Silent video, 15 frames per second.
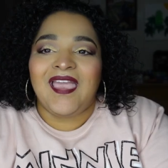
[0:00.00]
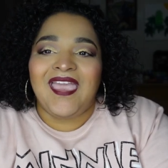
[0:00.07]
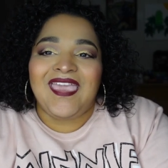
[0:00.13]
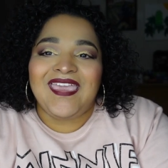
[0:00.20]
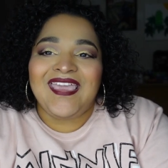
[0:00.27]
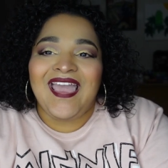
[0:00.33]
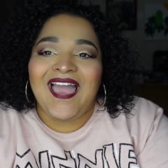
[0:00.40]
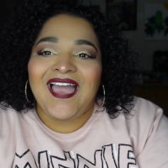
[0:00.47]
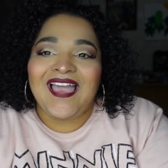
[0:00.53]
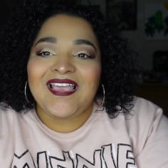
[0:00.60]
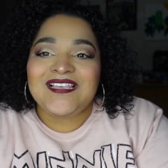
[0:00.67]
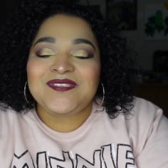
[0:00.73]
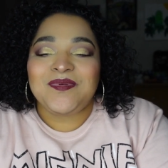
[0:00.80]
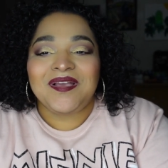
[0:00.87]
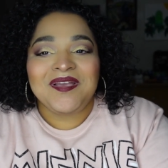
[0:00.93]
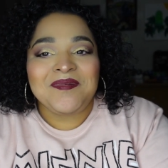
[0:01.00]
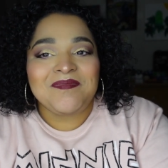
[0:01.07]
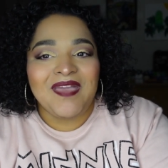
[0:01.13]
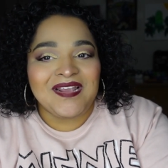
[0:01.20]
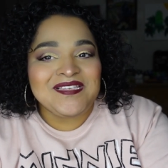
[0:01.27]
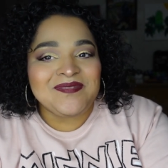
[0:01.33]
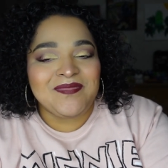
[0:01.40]
Hey guys, welcome
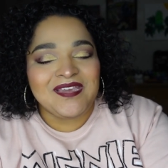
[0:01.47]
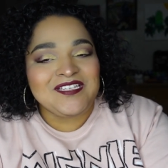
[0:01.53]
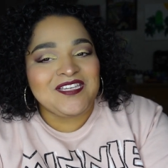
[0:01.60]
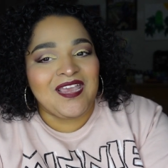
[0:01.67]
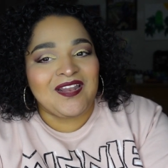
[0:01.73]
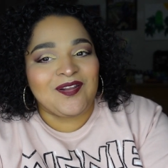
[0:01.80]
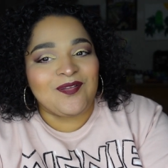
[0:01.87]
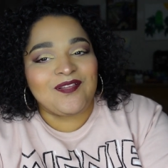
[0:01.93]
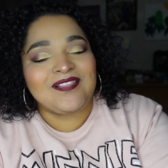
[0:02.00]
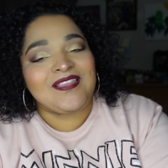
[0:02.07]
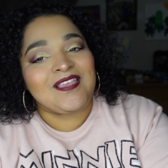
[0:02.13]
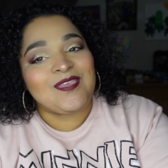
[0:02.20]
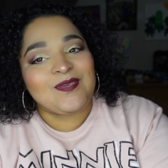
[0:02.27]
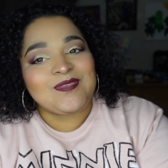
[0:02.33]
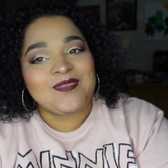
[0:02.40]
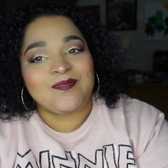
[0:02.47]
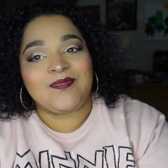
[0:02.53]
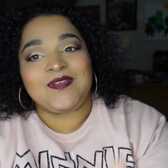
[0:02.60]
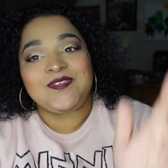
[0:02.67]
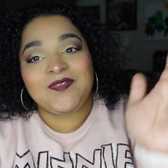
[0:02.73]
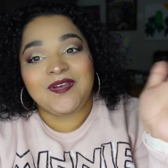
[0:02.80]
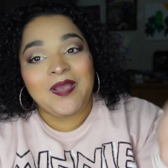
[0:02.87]
back to my channel. Thank you so
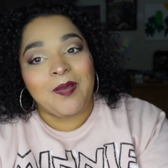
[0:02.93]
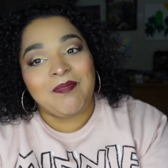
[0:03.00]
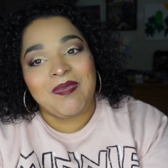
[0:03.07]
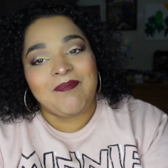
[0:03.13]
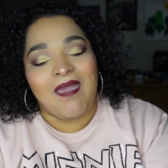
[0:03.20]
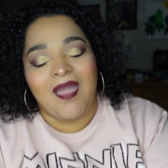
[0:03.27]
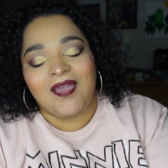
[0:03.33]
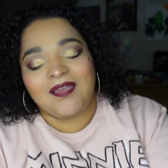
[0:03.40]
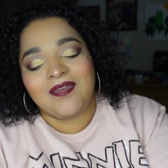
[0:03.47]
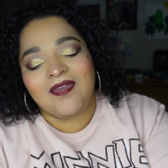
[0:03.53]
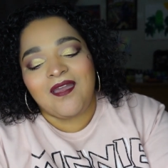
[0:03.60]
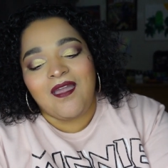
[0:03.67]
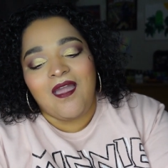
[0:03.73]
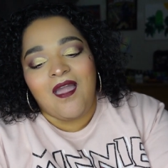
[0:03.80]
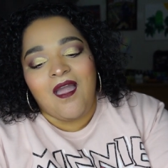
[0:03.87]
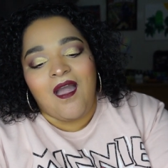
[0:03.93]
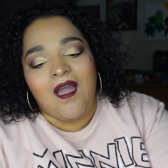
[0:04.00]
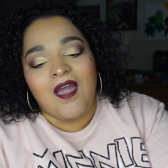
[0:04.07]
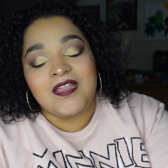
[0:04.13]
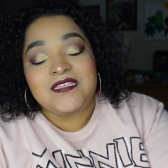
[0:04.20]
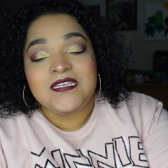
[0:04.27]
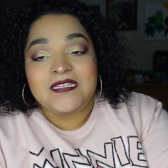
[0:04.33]
much for coming back.
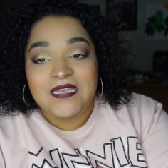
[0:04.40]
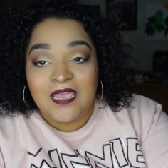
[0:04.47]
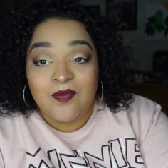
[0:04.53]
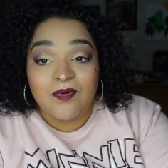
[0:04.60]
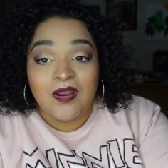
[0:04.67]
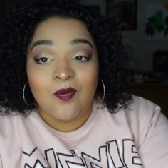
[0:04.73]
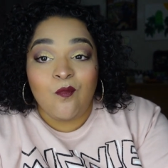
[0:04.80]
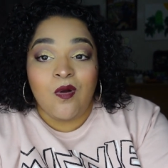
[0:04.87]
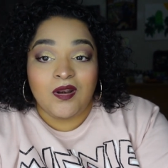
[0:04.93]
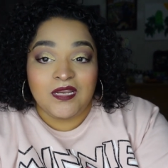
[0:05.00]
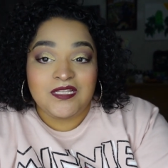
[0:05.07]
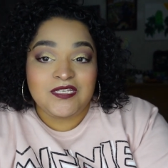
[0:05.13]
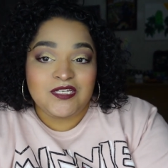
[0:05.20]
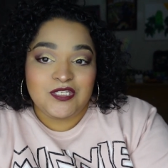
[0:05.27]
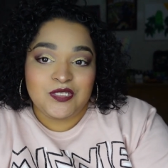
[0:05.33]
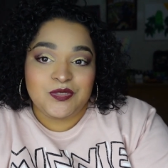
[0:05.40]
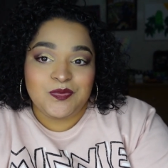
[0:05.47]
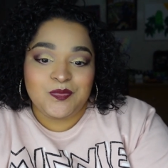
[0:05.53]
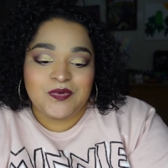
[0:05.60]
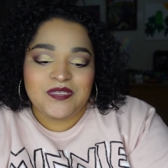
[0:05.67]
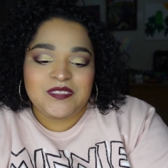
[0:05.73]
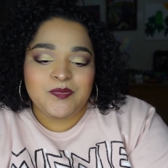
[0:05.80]
Uh, today what I wanted to do
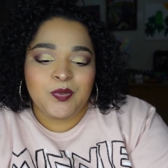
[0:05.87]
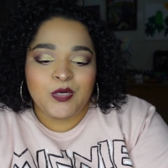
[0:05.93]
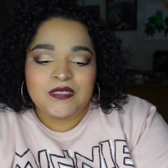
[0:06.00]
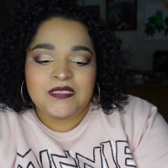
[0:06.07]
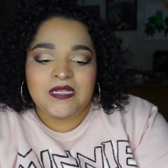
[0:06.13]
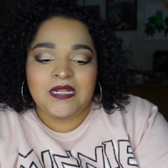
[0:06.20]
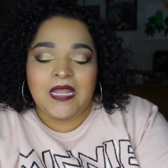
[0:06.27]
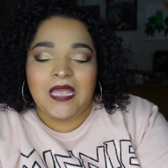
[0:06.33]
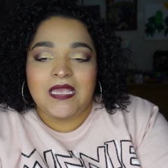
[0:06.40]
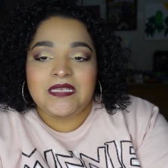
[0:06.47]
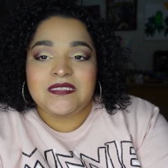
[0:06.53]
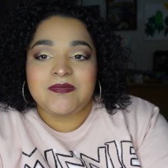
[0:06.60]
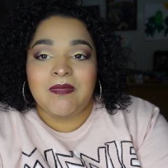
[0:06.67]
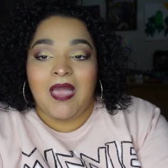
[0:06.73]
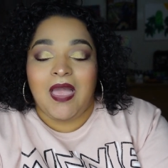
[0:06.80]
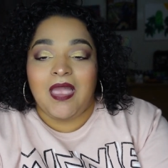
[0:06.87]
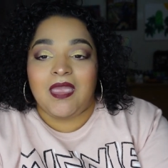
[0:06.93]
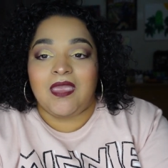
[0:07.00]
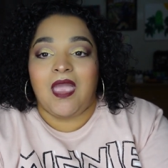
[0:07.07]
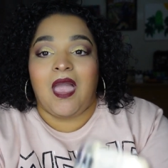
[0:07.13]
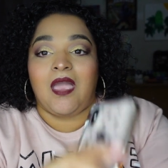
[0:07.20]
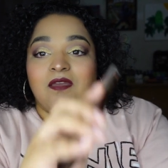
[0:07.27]
was personalize
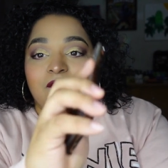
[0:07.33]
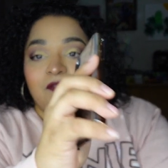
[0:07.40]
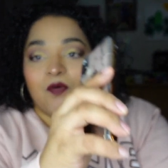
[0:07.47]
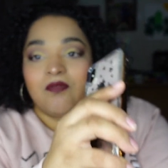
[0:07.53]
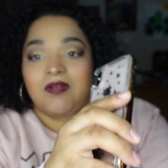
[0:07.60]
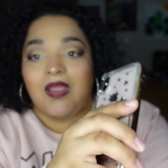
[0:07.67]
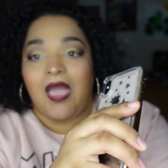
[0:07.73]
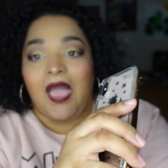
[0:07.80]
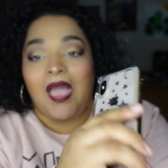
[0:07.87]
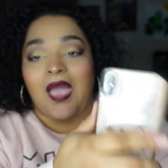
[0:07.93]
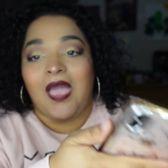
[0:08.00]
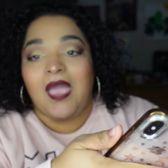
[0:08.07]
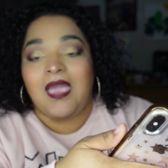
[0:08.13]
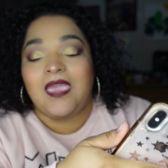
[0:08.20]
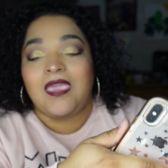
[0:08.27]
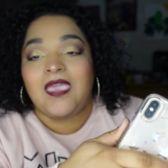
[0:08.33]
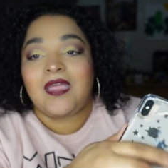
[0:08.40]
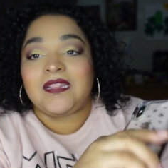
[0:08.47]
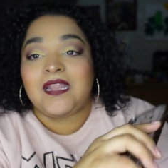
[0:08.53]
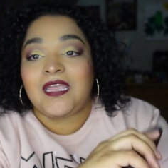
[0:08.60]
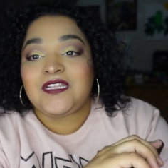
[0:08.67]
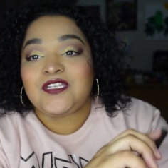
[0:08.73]
my iPhone. I
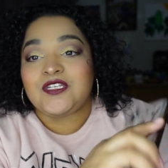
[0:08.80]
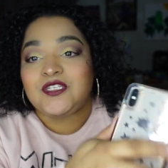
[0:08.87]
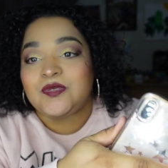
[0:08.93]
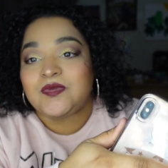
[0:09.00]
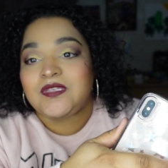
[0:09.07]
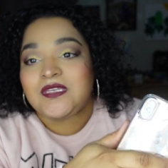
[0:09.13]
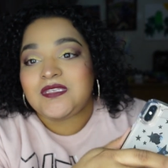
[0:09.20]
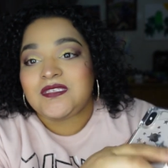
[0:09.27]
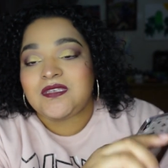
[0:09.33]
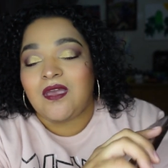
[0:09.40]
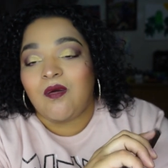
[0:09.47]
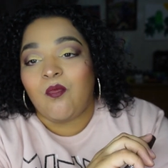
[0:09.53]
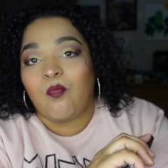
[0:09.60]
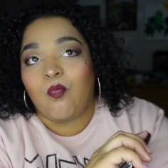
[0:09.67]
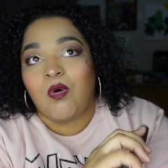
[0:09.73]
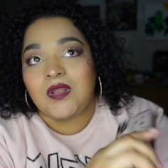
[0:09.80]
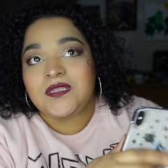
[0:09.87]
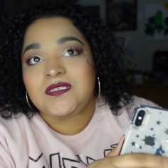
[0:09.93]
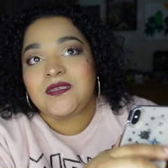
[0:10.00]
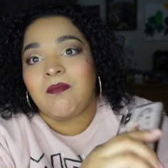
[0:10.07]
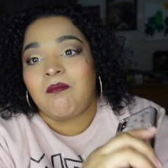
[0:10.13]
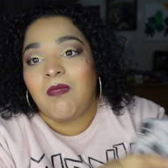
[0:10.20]
like to do this
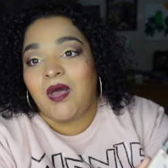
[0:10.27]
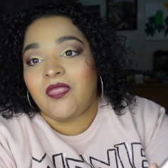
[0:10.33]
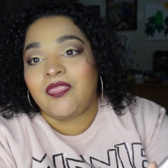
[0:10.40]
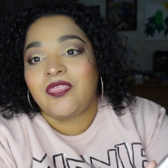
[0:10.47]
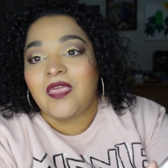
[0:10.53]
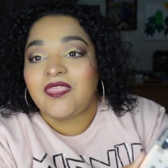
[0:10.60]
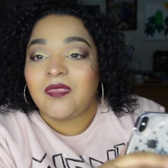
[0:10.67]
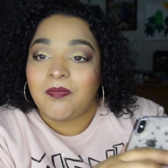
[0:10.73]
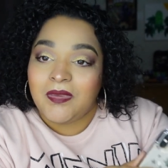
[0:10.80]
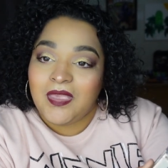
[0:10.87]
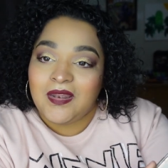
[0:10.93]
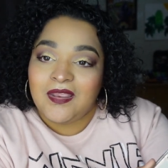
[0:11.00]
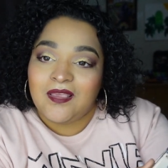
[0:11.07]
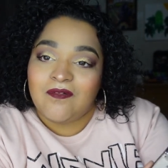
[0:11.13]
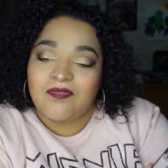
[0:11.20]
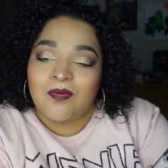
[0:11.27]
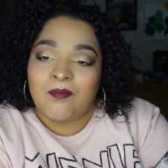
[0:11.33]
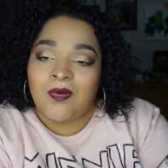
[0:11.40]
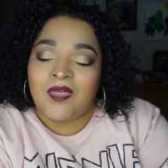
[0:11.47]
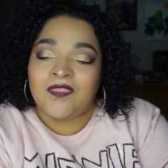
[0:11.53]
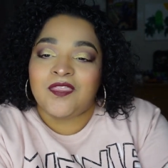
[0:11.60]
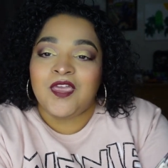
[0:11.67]
once a month at the beginning of the
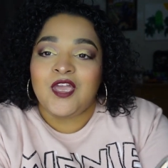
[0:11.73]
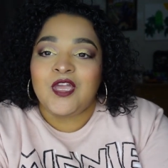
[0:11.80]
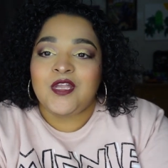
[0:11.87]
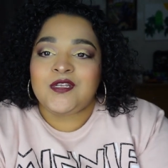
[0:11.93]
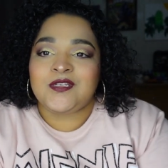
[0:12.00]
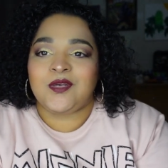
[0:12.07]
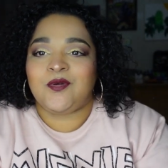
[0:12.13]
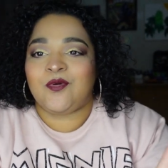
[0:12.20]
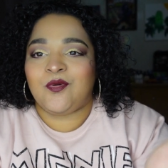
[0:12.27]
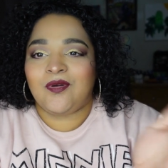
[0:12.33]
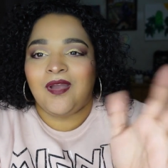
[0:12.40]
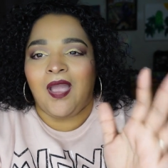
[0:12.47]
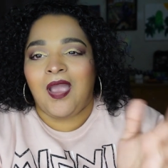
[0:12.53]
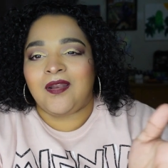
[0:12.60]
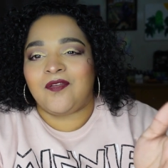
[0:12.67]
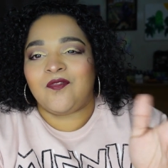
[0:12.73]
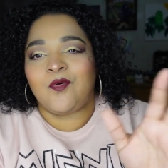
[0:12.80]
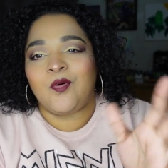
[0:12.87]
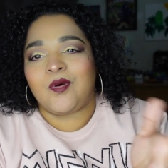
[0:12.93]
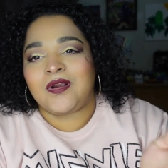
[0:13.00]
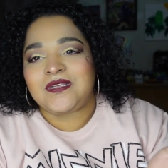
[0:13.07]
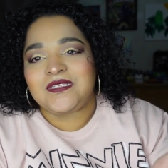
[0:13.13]
month to kind of
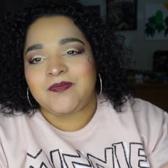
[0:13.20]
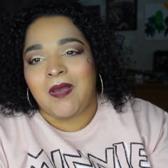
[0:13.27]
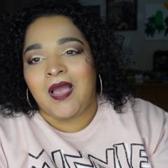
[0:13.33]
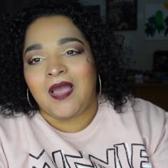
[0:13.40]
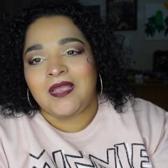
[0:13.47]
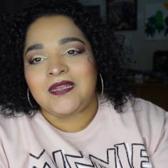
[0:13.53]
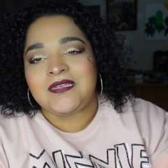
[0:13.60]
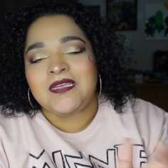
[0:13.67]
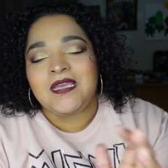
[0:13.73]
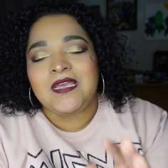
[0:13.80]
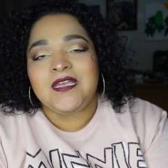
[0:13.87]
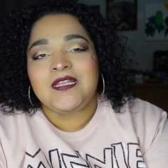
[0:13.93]
correspond